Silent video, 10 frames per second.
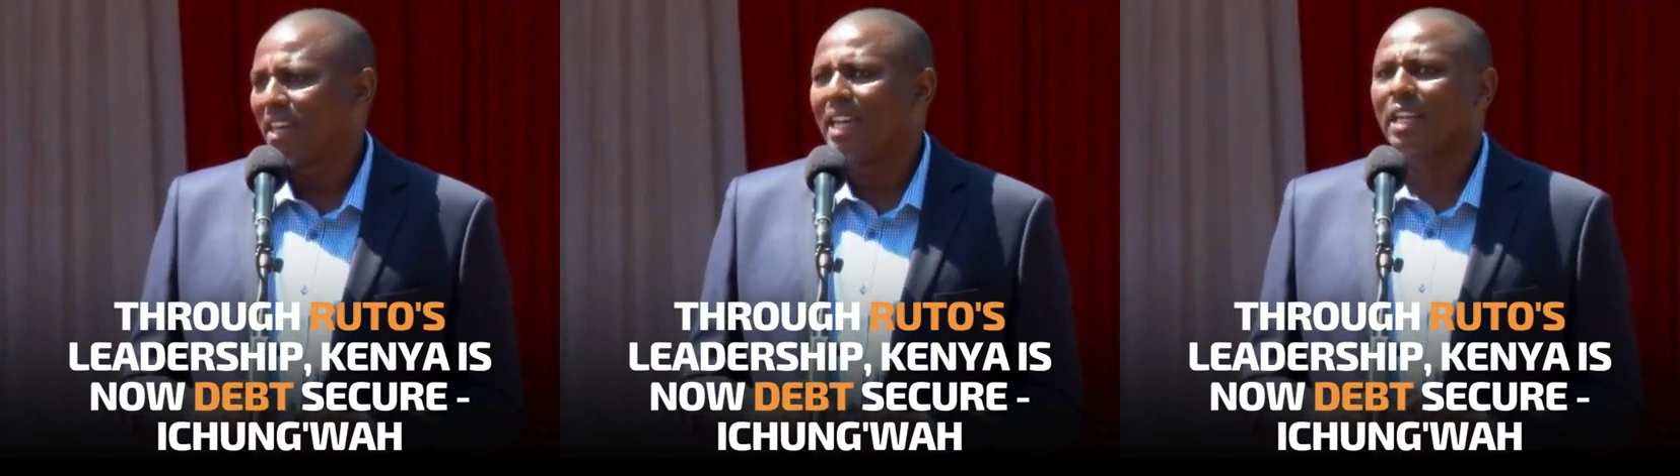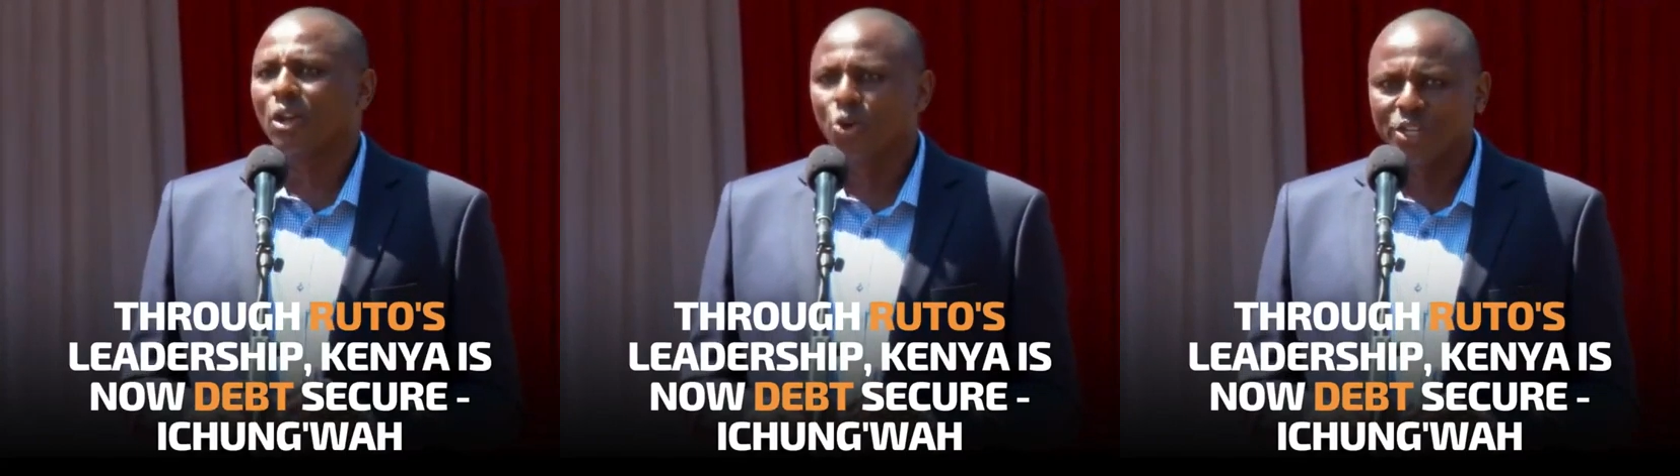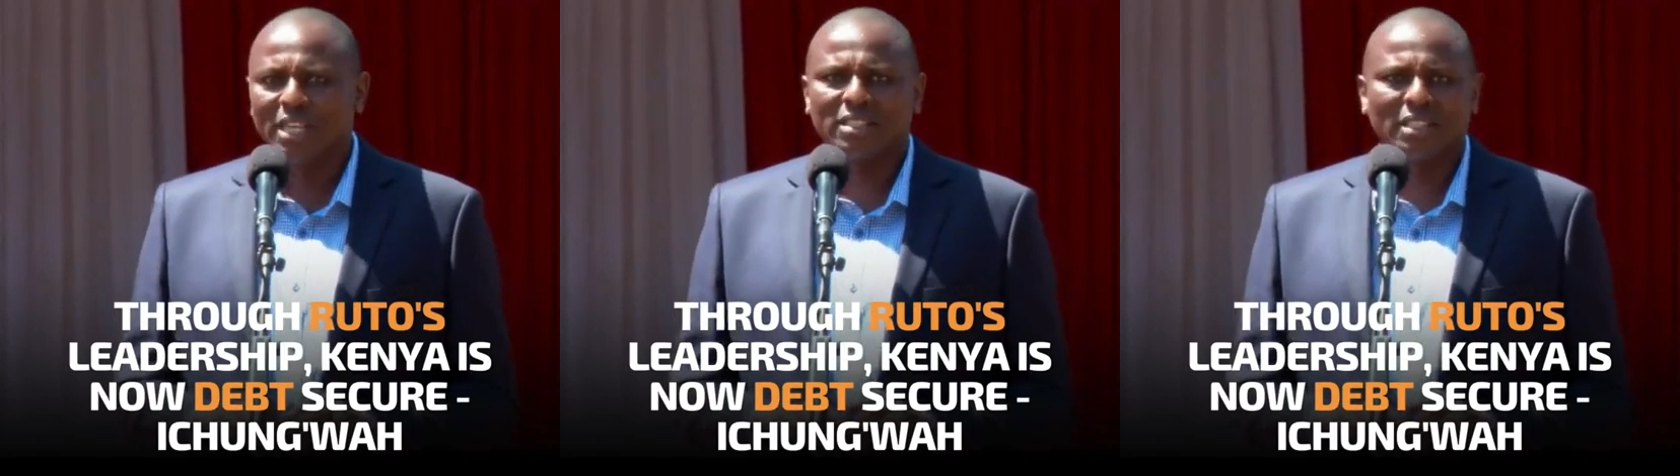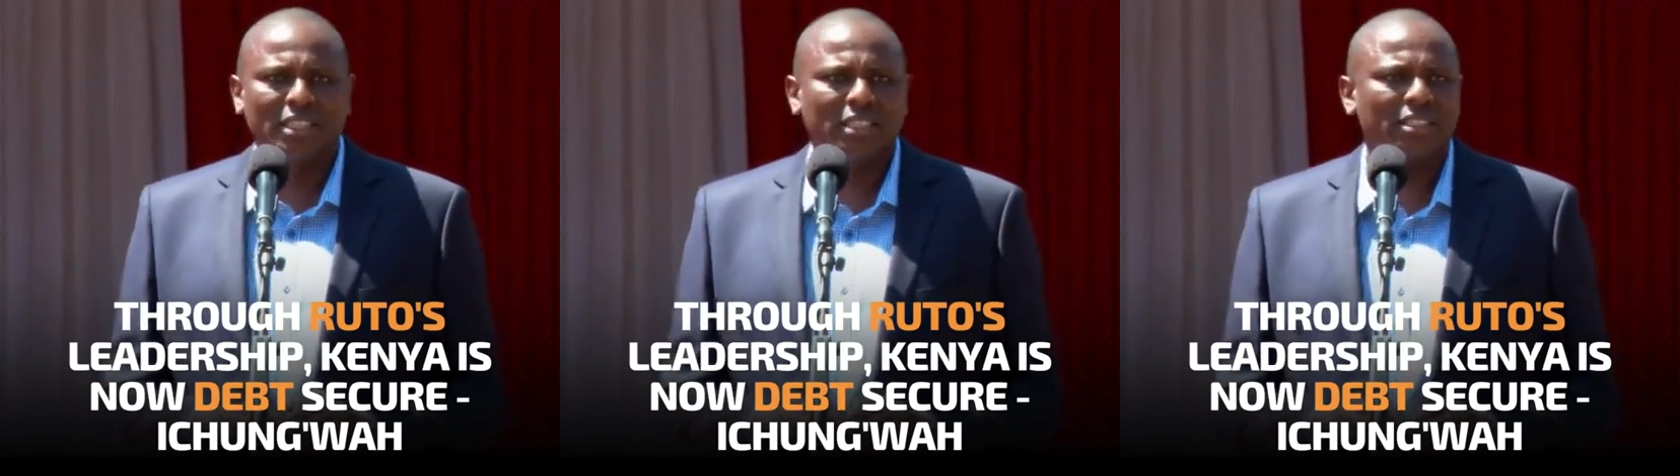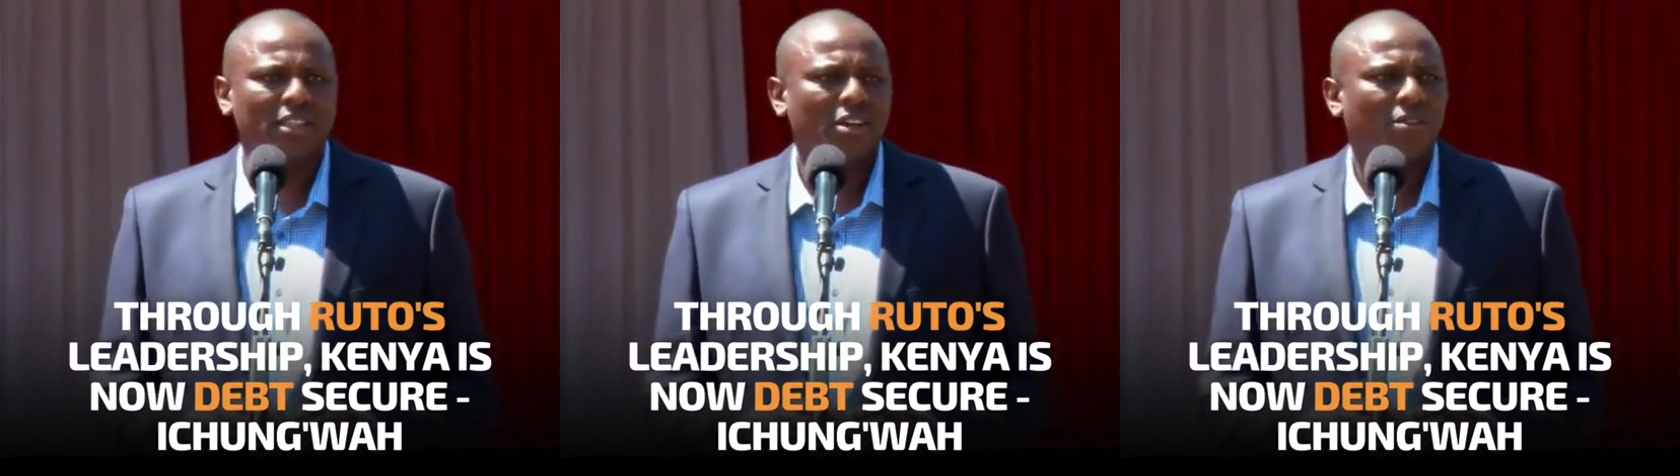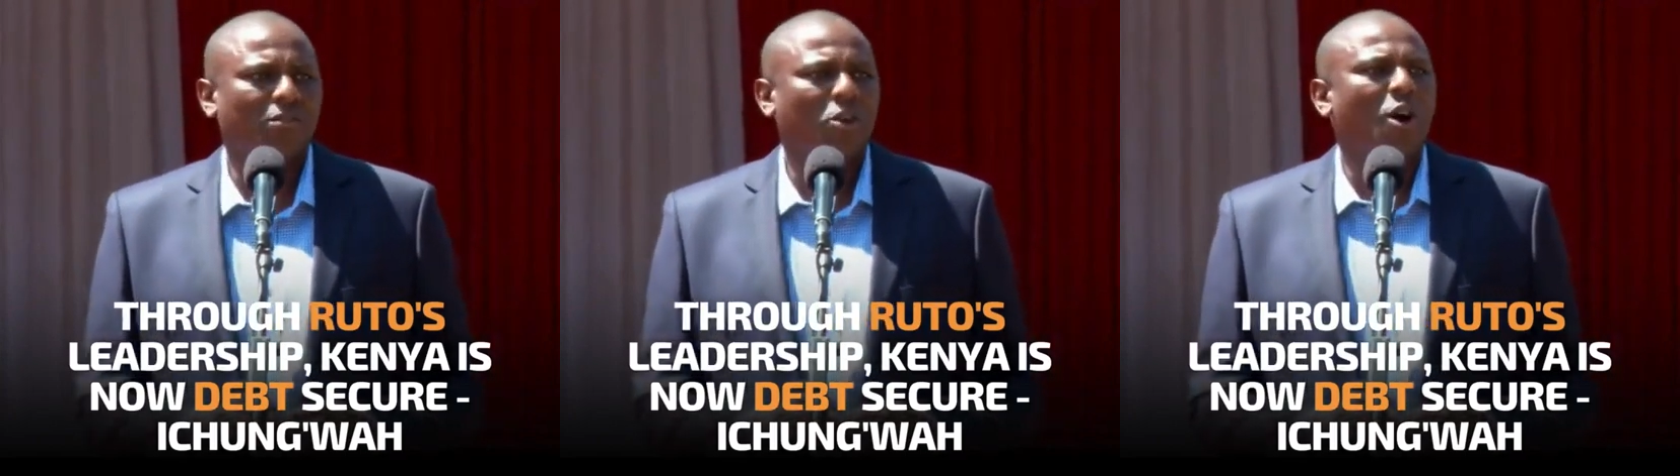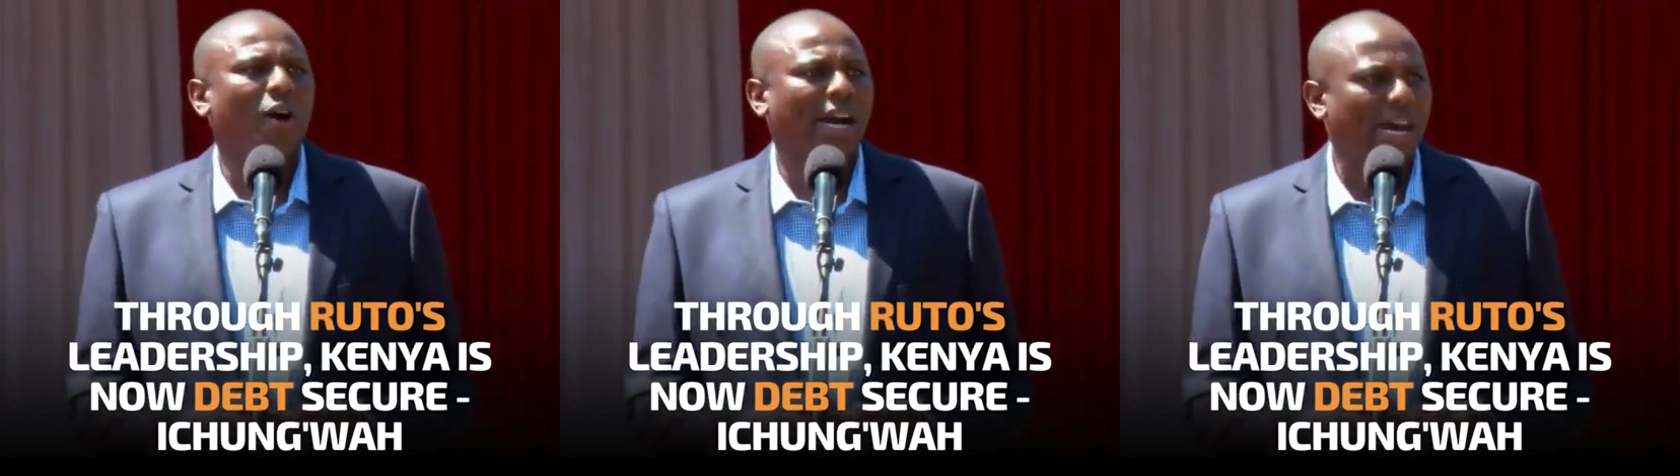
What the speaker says: and glorious things for our